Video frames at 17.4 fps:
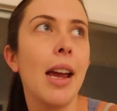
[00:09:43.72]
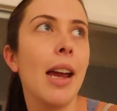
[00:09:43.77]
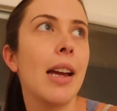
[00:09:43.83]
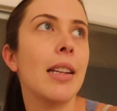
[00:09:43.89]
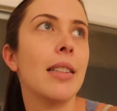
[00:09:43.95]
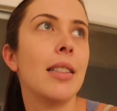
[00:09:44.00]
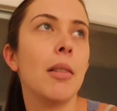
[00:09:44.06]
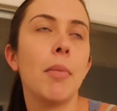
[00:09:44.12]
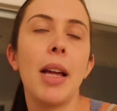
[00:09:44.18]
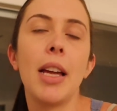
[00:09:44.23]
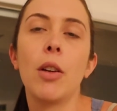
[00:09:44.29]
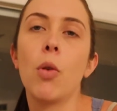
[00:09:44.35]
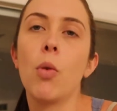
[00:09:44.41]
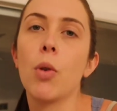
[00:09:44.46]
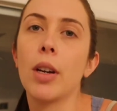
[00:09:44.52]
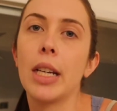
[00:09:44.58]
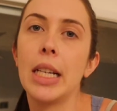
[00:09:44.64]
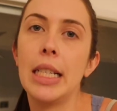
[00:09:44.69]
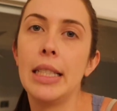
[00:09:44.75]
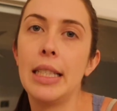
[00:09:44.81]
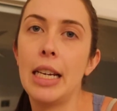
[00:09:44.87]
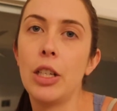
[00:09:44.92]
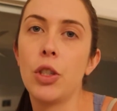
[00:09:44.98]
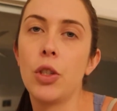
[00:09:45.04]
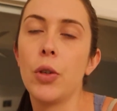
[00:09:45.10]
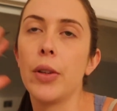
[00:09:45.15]
and some like
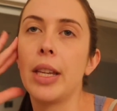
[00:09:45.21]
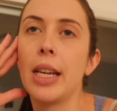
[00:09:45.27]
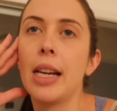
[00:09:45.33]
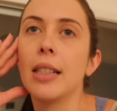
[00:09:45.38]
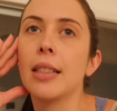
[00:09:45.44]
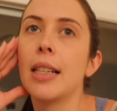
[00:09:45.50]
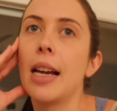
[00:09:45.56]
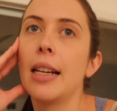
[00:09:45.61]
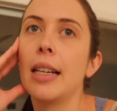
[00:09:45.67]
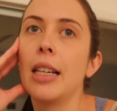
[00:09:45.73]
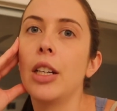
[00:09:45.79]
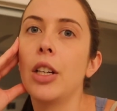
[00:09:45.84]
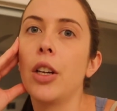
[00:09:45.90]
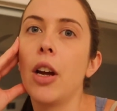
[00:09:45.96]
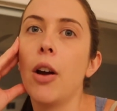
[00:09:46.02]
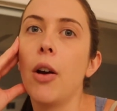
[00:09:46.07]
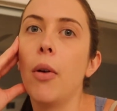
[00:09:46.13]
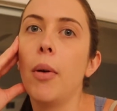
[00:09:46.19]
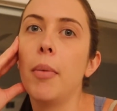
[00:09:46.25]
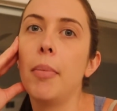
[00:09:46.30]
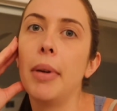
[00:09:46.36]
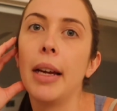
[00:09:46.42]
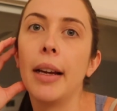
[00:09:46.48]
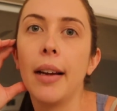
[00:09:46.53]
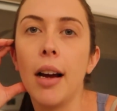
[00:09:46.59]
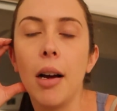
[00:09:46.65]
organizational things I need to go
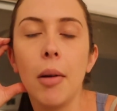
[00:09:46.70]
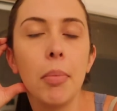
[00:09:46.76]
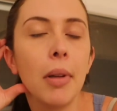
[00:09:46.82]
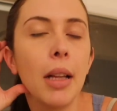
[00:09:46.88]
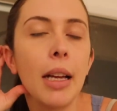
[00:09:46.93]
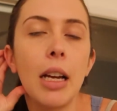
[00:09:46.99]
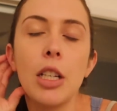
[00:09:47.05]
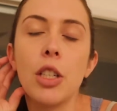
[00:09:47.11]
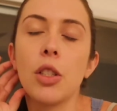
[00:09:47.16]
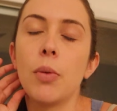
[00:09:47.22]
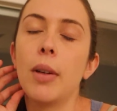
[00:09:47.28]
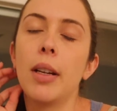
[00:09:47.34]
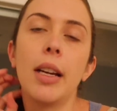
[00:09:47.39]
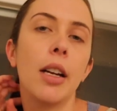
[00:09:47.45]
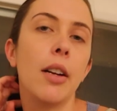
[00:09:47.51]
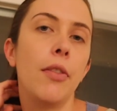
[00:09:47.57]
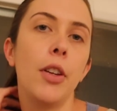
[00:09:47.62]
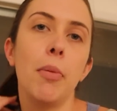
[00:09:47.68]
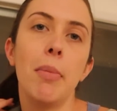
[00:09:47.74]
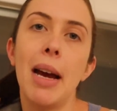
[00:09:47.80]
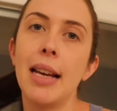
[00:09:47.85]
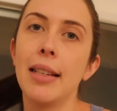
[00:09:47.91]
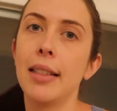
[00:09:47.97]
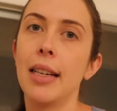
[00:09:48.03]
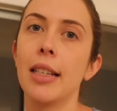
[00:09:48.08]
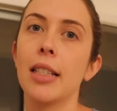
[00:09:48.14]
pick up. Like I just want to get a few
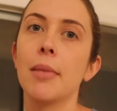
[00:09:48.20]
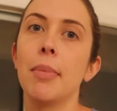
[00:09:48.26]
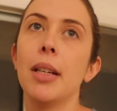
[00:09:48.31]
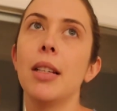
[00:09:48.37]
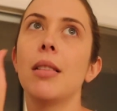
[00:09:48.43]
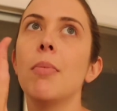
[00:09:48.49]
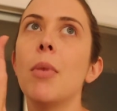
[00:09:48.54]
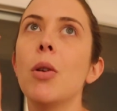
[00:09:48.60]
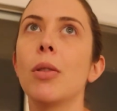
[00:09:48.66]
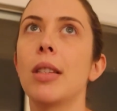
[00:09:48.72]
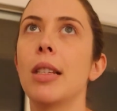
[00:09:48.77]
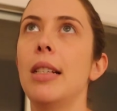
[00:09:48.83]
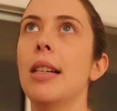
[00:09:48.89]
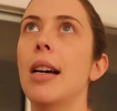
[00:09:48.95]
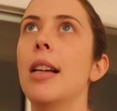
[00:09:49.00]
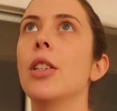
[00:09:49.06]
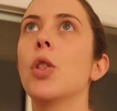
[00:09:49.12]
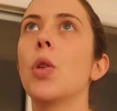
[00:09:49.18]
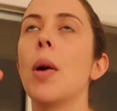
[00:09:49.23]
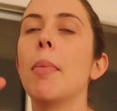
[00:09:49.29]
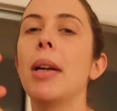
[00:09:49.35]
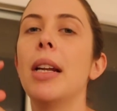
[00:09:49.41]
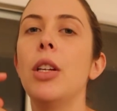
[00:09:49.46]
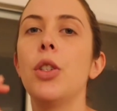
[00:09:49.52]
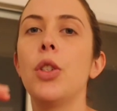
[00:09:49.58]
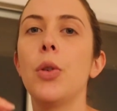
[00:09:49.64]
baskets, but it's mostly done. So I'm
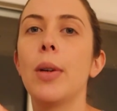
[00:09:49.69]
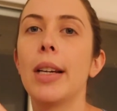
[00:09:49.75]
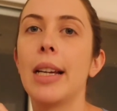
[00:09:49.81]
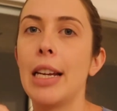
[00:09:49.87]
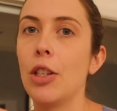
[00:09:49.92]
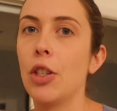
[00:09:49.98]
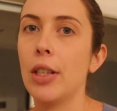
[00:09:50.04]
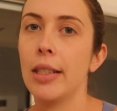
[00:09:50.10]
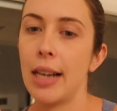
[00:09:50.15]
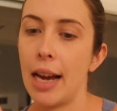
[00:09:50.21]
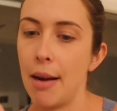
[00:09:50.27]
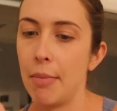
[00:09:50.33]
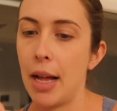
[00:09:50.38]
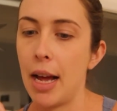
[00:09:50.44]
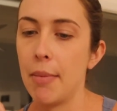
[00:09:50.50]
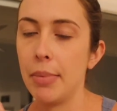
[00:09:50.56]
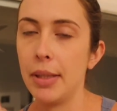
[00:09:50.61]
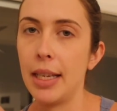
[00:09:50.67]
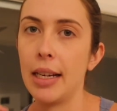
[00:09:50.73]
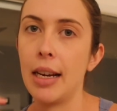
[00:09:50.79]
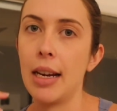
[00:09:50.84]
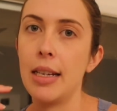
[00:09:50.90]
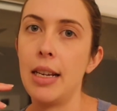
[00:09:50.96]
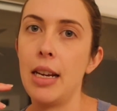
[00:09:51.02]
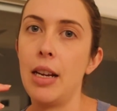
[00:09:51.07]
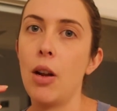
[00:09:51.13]
going to do a kitchen time lapse like
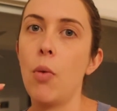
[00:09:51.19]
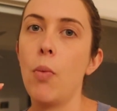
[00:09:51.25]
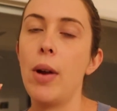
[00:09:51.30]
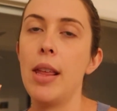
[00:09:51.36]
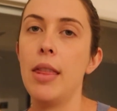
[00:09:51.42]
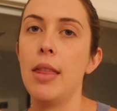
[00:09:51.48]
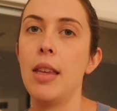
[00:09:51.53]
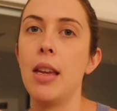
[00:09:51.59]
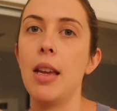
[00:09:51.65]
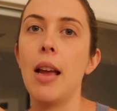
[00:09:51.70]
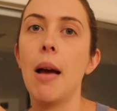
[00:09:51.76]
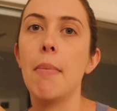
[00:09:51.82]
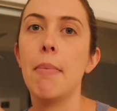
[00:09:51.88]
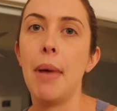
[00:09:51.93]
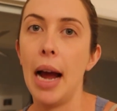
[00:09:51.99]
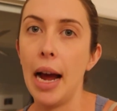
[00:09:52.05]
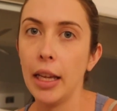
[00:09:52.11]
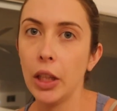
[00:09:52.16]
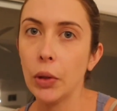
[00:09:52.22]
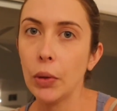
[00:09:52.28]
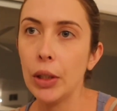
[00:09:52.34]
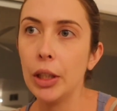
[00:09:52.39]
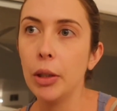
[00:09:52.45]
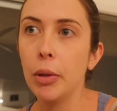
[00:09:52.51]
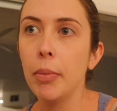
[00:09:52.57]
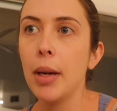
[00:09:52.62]
I did with the
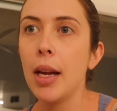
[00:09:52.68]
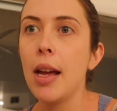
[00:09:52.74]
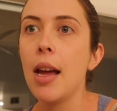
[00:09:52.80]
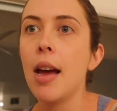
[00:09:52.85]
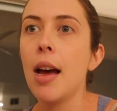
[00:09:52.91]
bathroom.